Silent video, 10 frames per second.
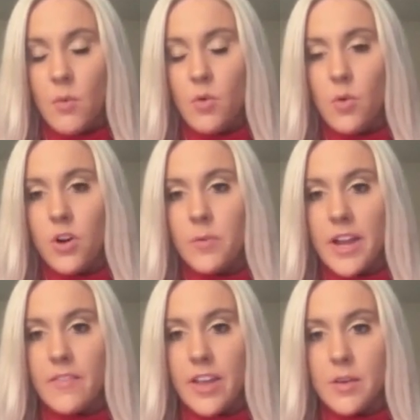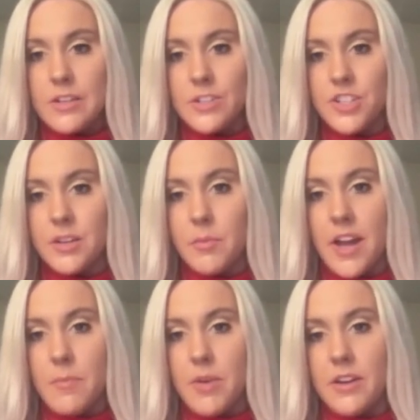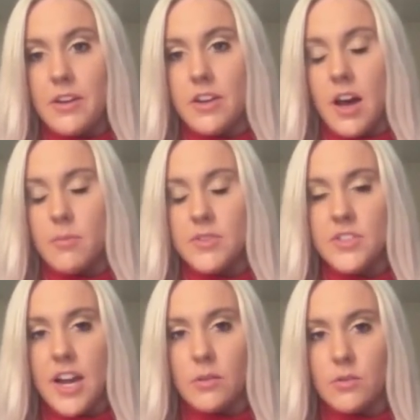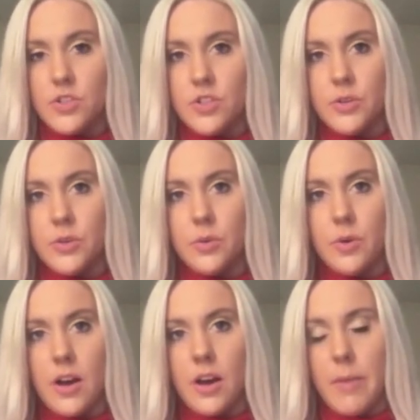Well, quarterback evaluation, in my opinion, comes down to